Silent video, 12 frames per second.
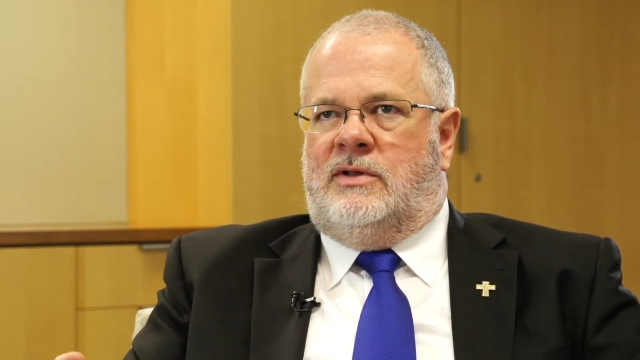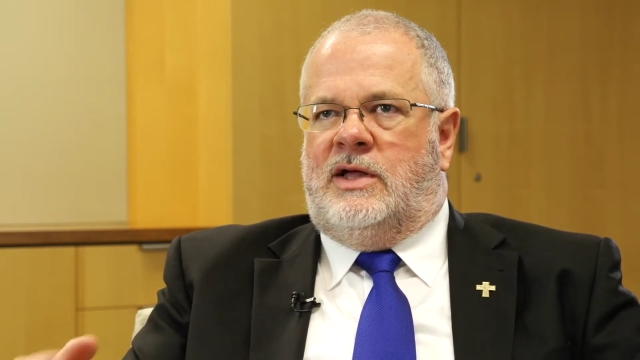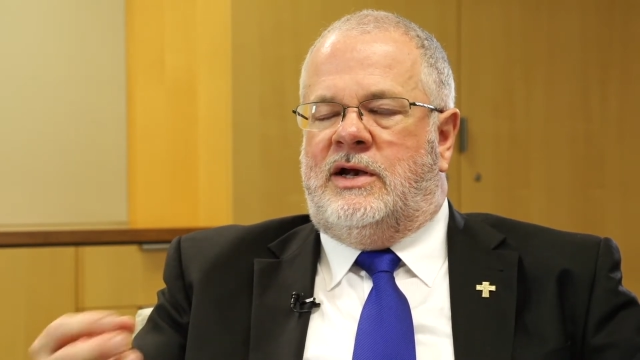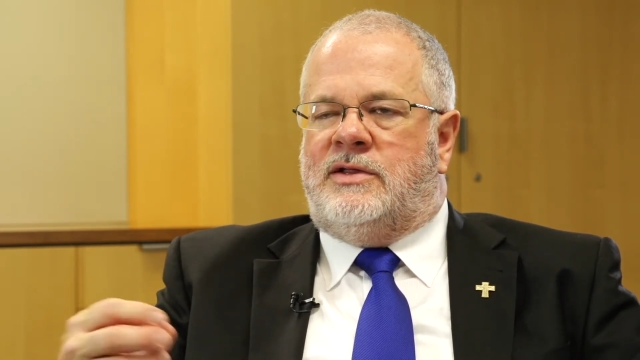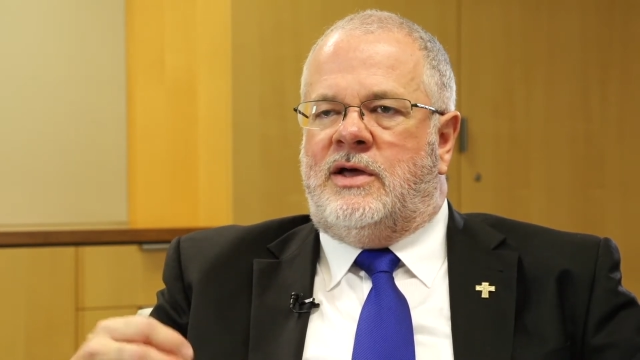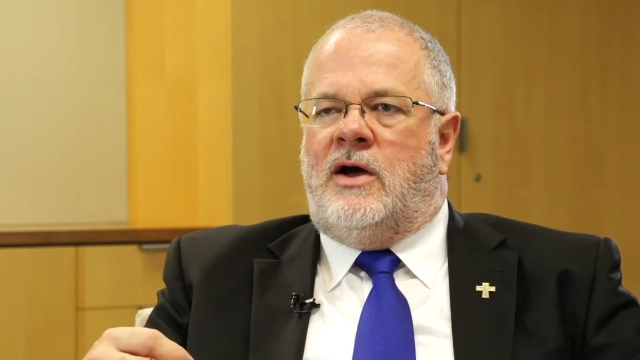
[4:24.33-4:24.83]

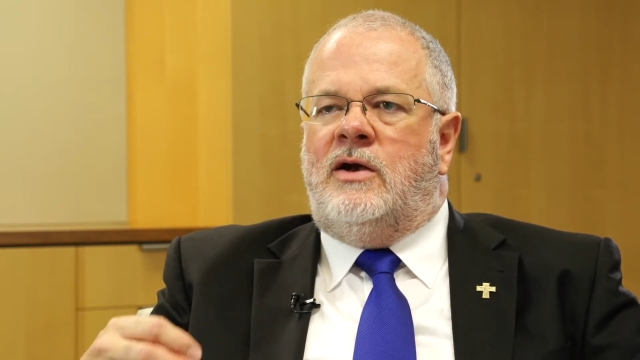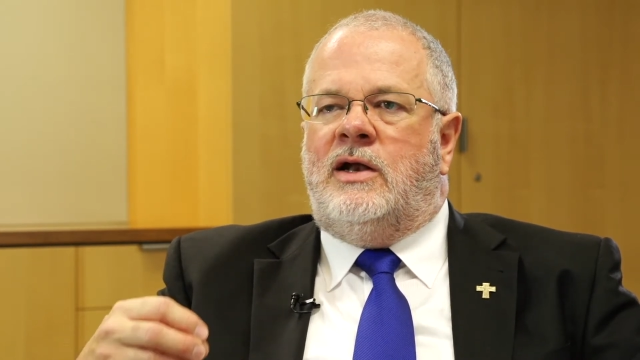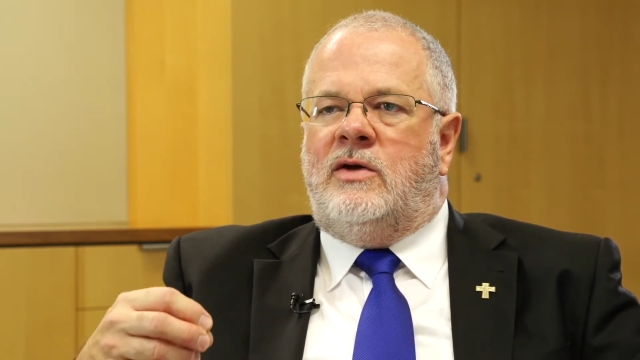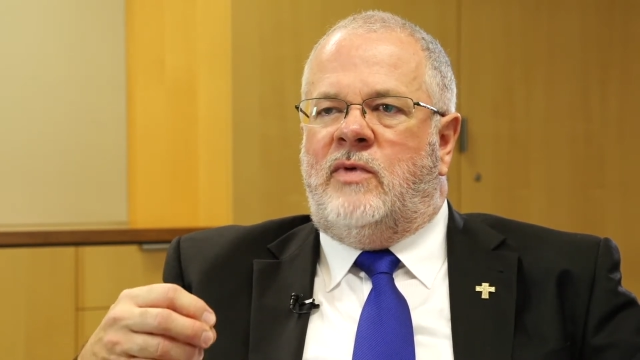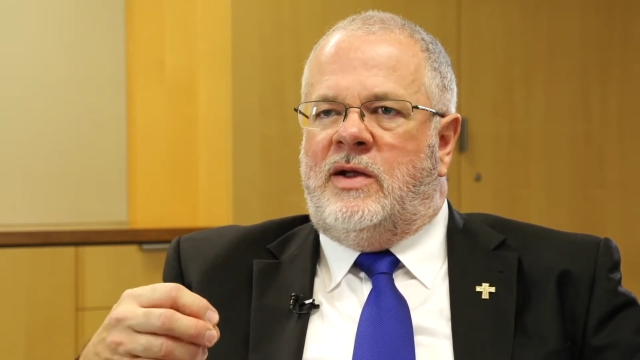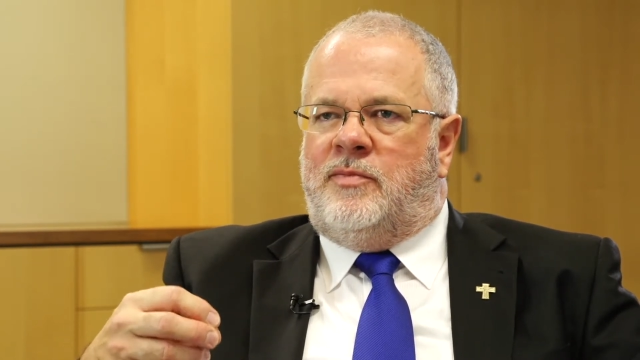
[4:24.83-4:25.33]
That it's
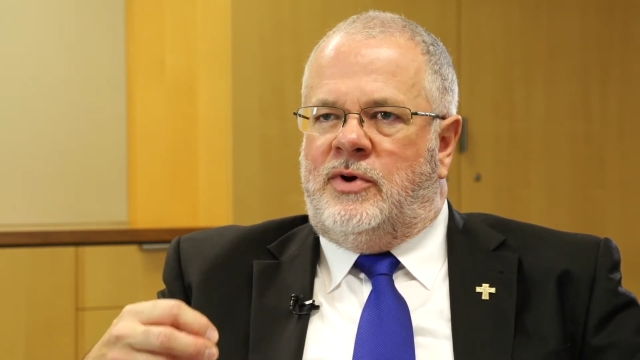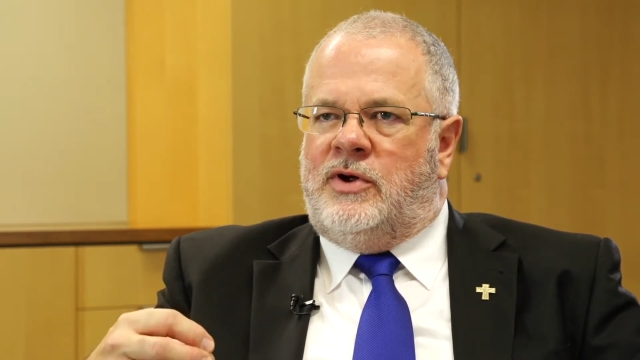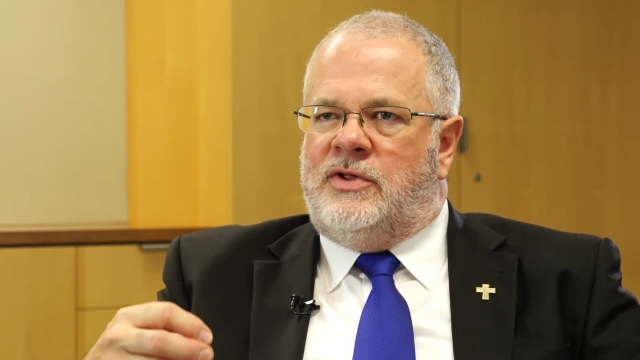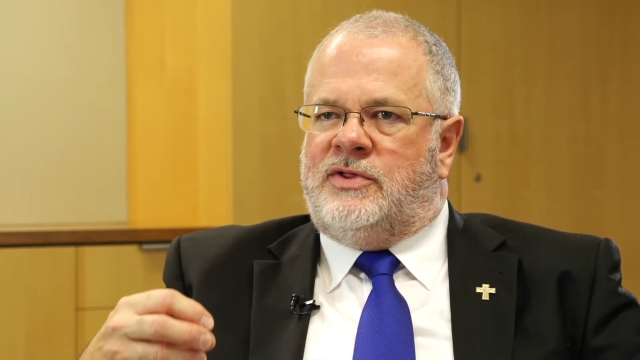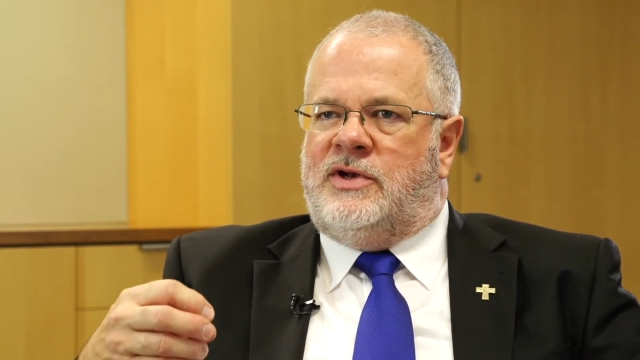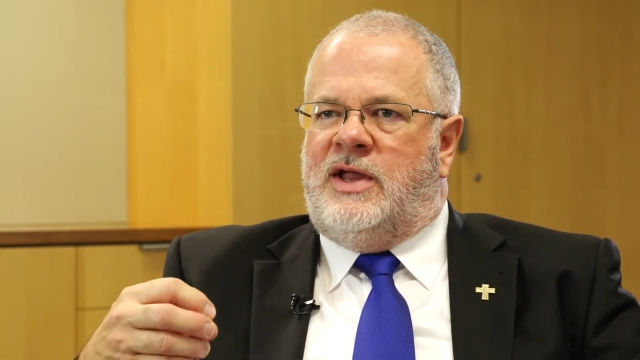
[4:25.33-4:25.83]
only when a
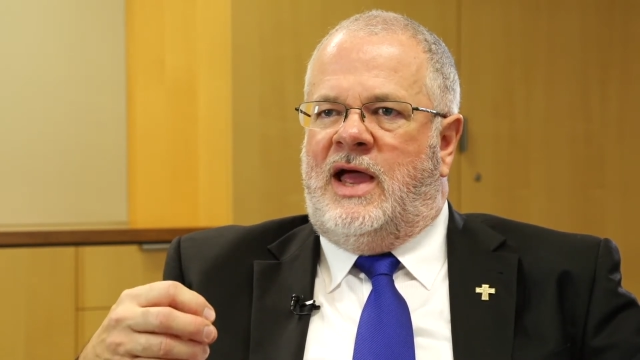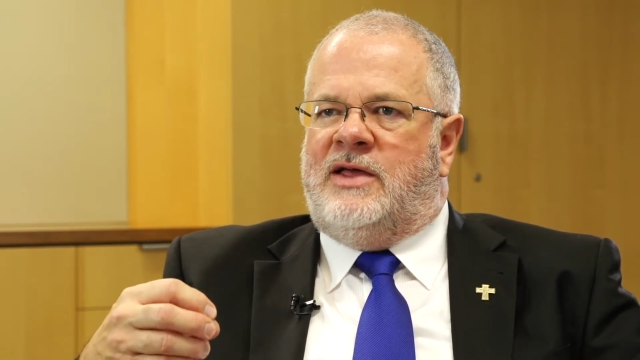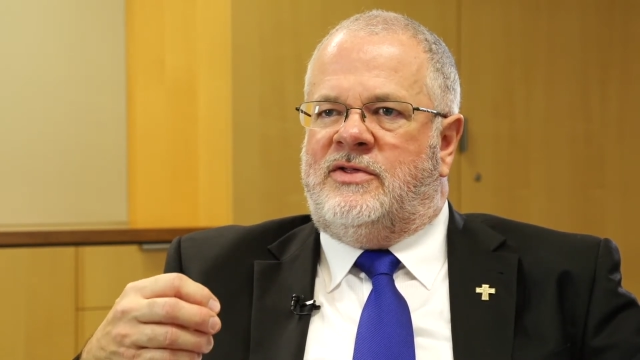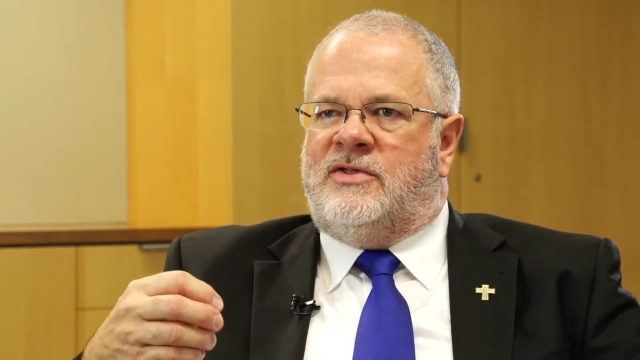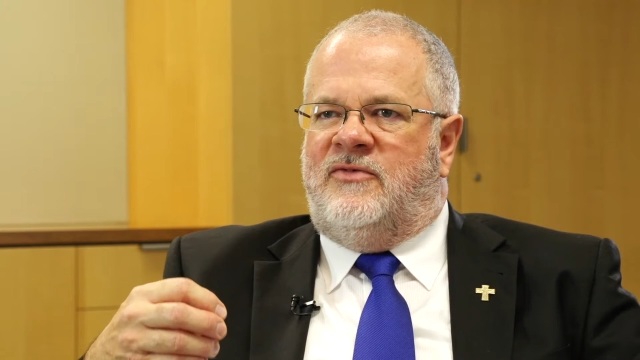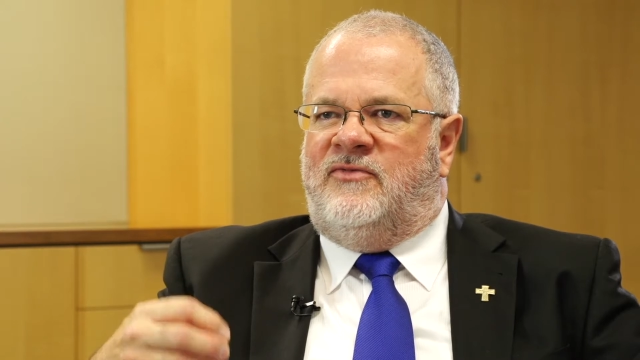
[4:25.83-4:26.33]
person
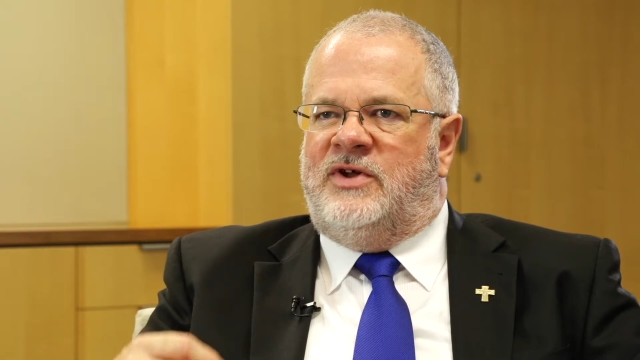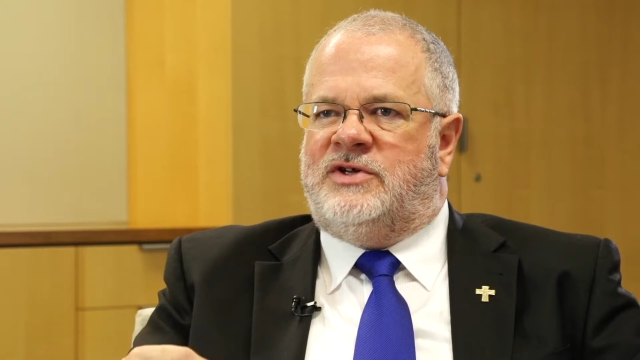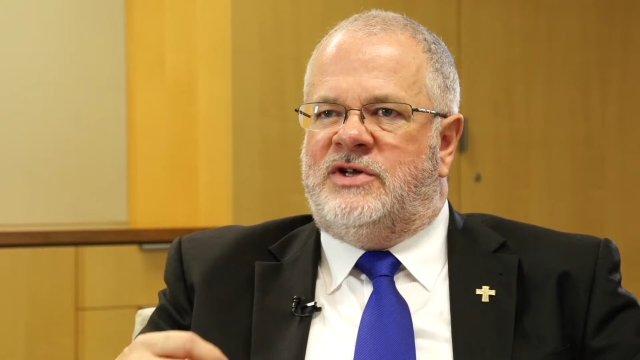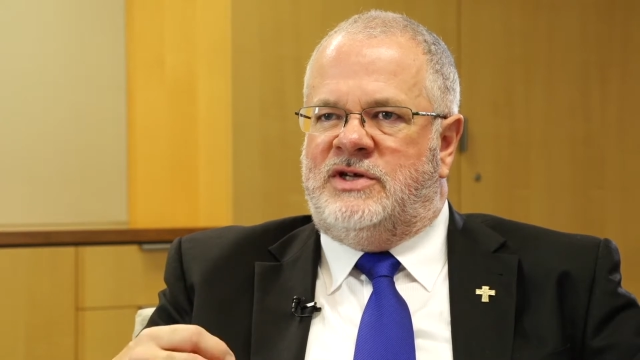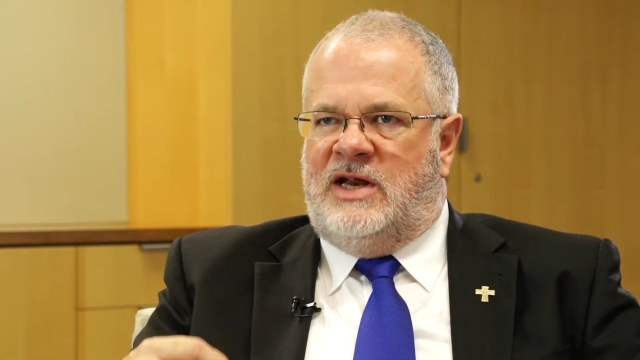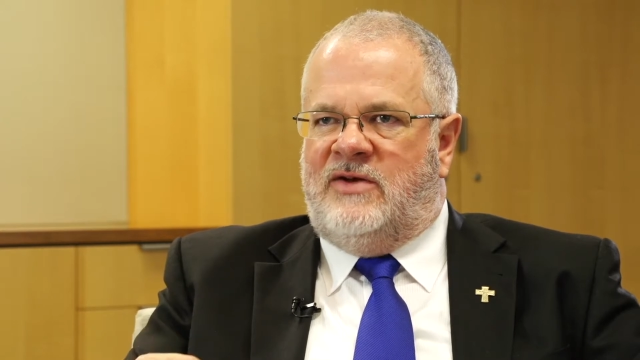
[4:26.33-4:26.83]
has sufficient